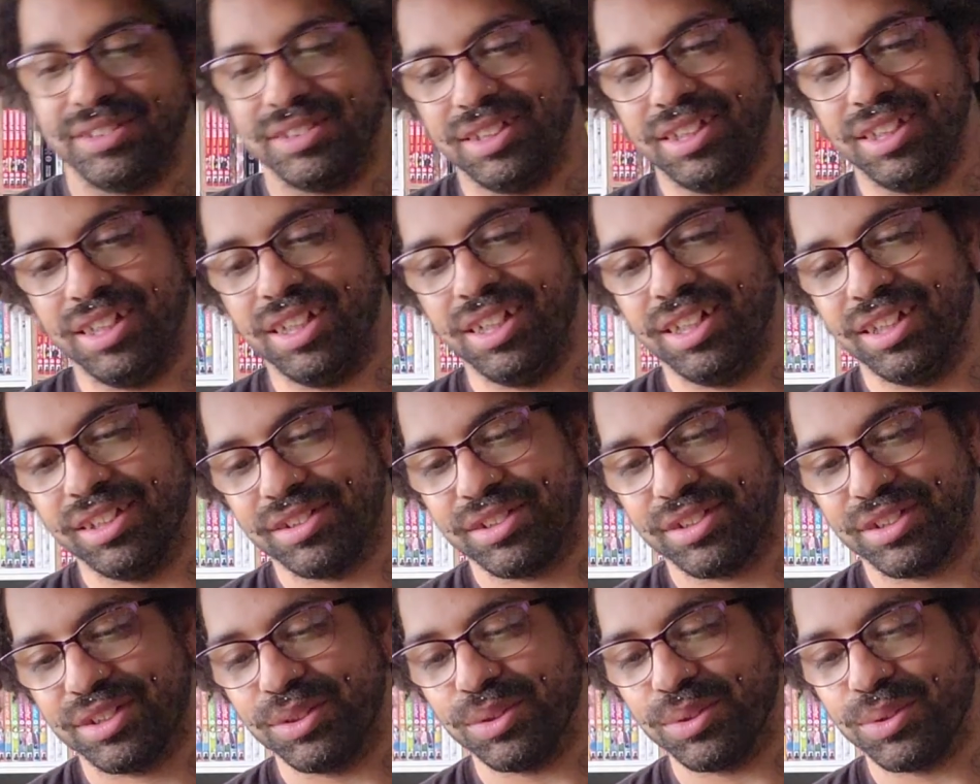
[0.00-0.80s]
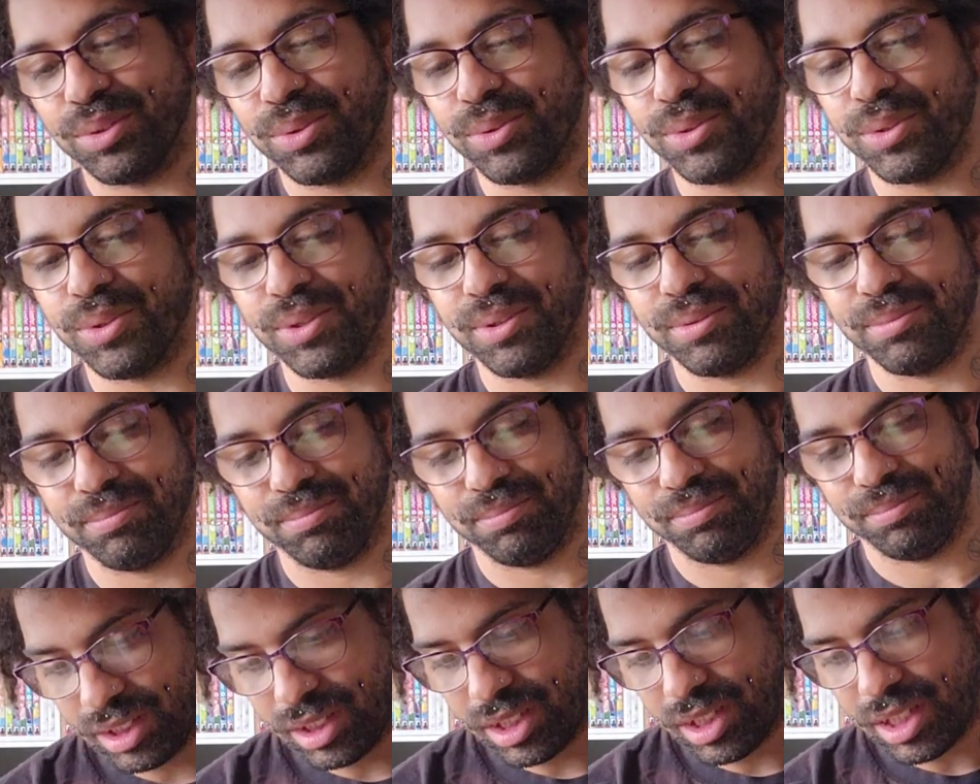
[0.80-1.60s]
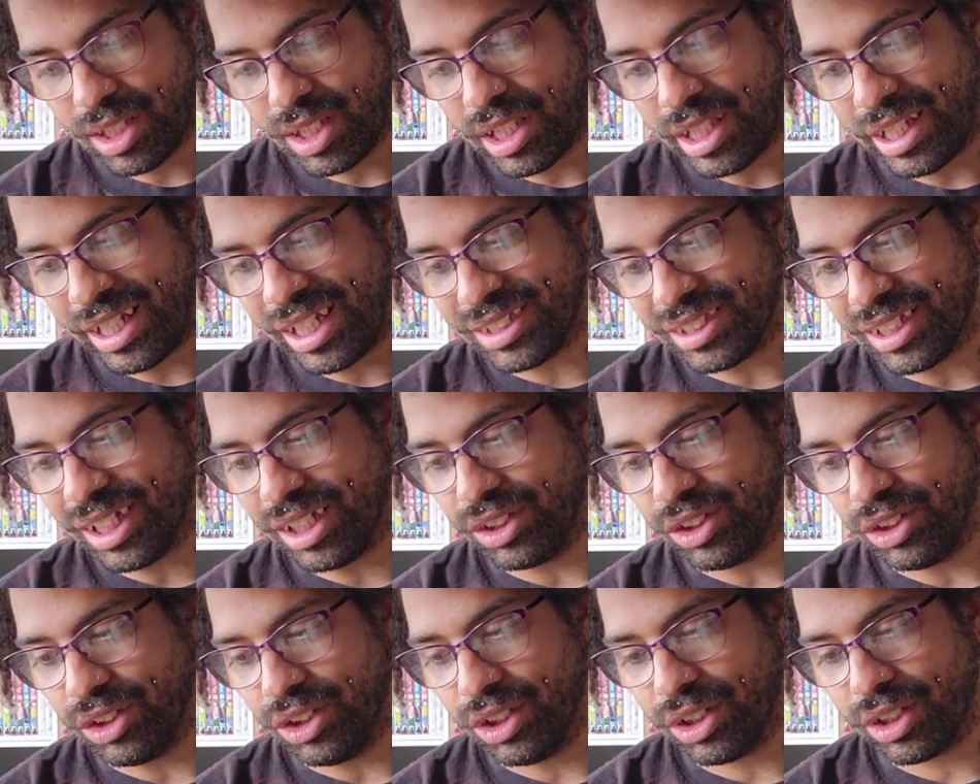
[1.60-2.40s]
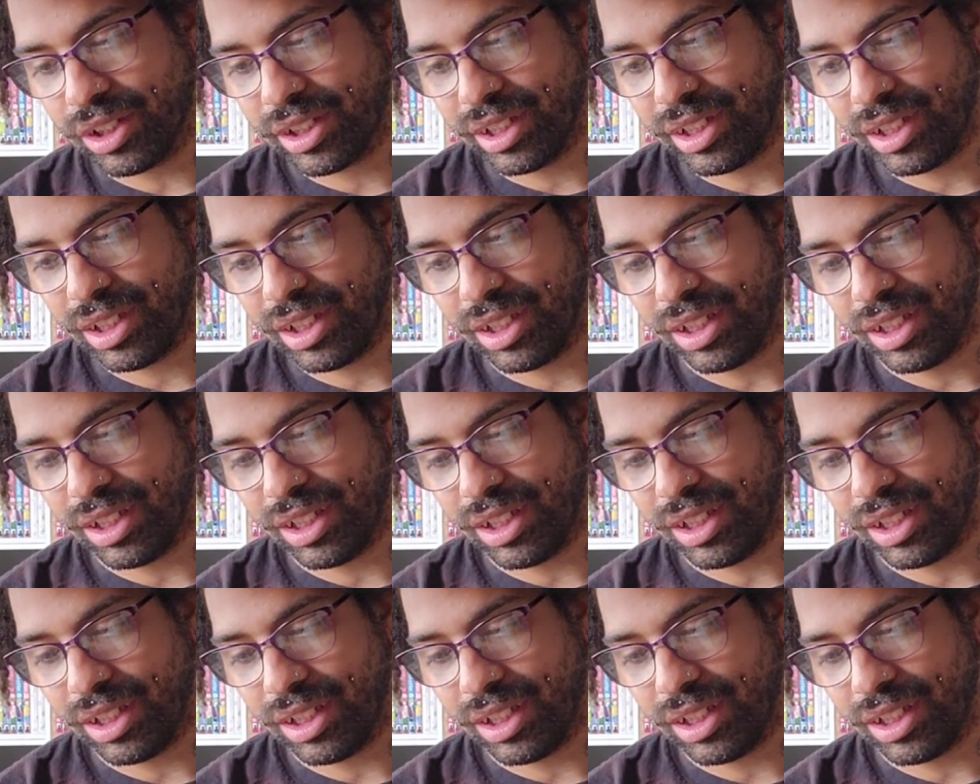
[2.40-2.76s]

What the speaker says: Oh, it's so cool. And as I look